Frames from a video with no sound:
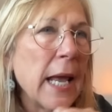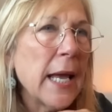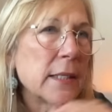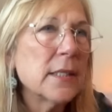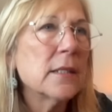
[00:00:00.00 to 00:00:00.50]

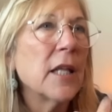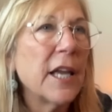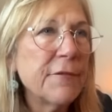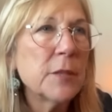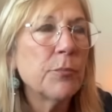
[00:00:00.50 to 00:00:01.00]
As his
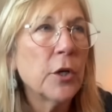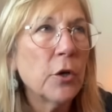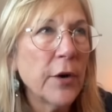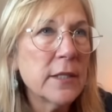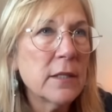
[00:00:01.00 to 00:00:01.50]
life has
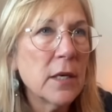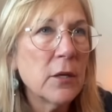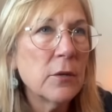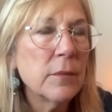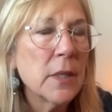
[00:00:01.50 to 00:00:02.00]
progressed,
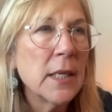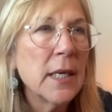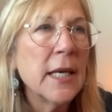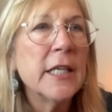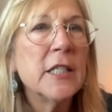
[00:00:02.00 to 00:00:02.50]
though,
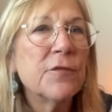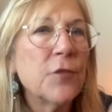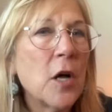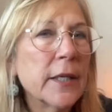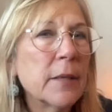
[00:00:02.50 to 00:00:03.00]
he's
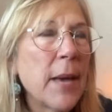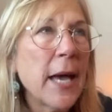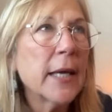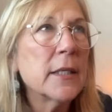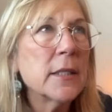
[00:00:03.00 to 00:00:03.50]
falling
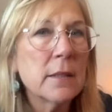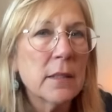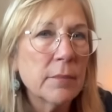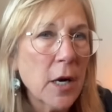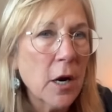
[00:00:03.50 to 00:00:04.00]
back into
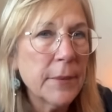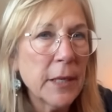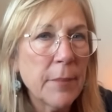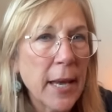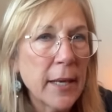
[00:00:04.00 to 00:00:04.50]
some
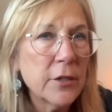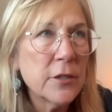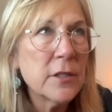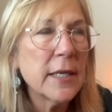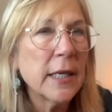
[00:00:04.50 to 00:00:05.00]
karmic
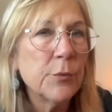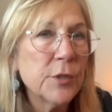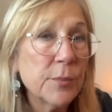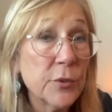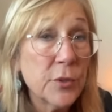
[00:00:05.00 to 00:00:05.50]
patterns that he
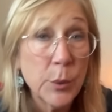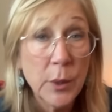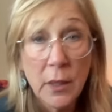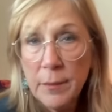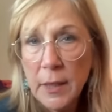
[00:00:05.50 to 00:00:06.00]
was supposed to
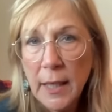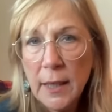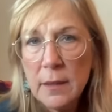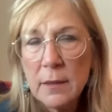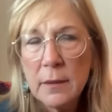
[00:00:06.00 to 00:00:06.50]

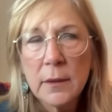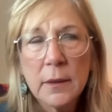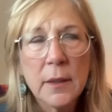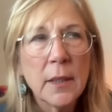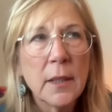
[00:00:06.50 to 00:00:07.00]
eliminate.
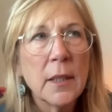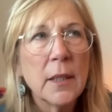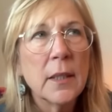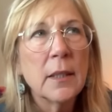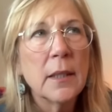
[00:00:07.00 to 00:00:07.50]

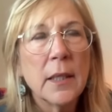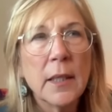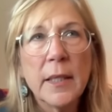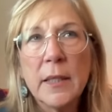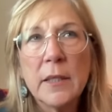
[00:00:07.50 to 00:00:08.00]

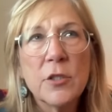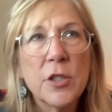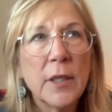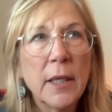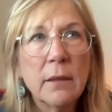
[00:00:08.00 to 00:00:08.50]
He and
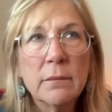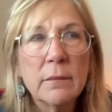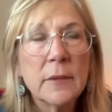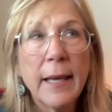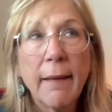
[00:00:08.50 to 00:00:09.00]
Jenny
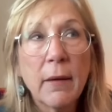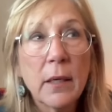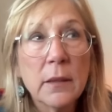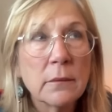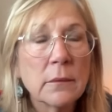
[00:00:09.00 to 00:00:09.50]
together.